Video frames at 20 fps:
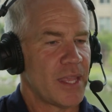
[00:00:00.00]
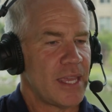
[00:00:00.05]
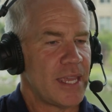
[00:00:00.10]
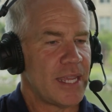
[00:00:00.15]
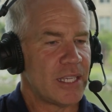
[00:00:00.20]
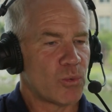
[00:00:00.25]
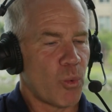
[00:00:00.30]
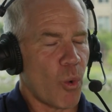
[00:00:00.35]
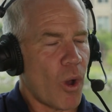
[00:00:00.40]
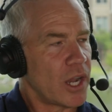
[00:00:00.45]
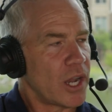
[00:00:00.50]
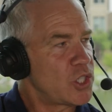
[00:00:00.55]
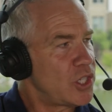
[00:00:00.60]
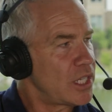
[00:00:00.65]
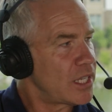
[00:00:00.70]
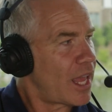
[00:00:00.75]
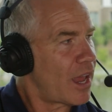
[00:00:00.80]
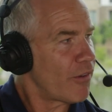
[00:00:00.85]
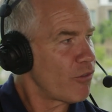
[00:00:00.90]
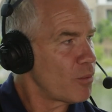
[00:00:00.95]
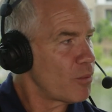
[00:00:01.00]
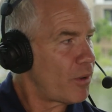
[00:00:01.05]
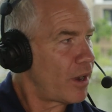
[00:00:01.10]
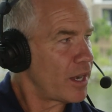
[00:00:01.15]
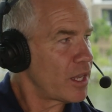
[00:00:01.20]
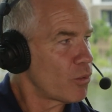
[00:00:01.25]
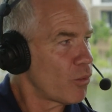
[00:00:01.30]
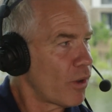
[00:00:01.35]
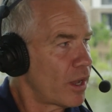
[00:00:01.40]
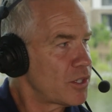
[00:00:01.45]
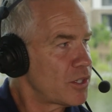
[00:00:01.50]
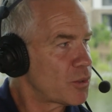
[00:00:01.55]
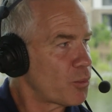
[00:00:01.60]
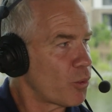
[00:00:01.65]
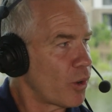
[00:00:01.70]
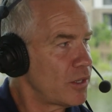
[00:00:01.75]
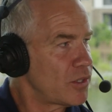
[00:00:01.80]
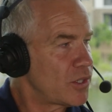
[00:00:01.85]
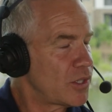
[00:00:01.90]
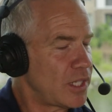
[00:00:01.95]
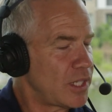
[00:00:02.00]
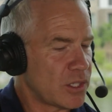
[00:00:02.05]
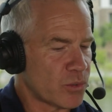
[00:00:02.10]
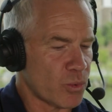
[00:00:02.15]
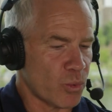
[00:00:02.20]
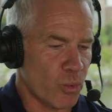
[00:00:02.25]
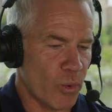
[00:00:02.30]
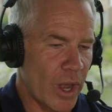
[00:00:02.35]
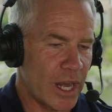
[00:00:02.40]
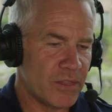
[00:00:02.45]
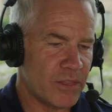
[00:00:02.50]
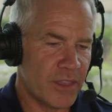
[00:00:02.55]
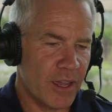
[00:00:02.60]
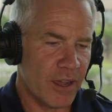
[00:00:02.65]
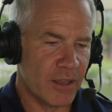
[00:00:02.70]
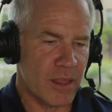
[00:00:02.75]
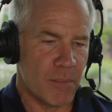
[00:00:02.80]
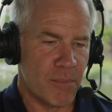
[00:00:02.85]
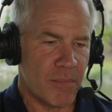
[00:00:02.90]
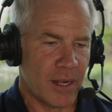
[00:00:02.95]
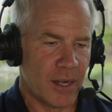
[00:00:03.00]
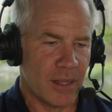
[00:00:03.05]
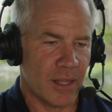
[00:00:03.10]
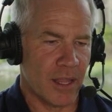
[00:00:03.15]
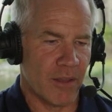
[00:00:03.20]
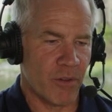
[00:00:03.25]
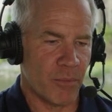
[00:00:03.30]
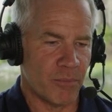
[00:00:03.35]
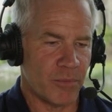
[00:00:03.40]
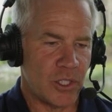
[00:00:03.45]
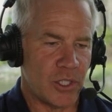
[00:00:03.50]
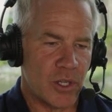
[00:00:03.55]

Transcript: He's watching everybody run sprints. He's right there in the middle of them.